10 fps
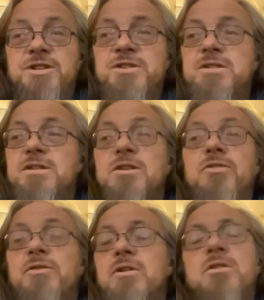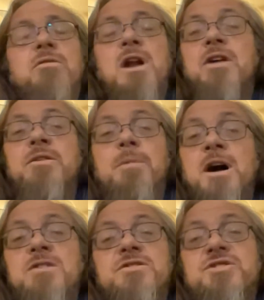she's still throwing around the
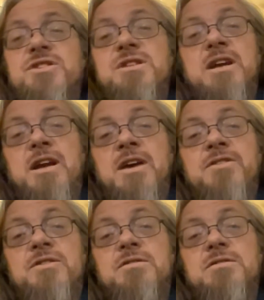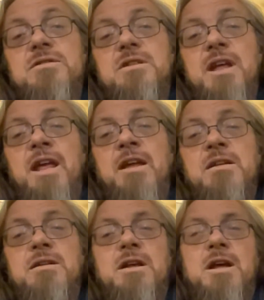boxes just like I do.
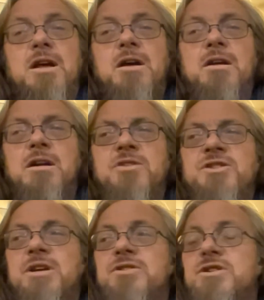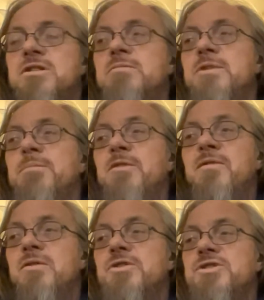But she had shown me
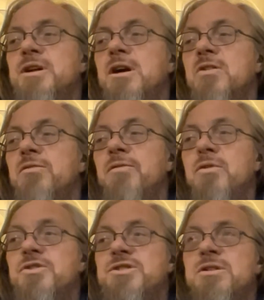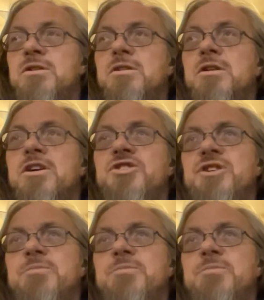before she got divorced her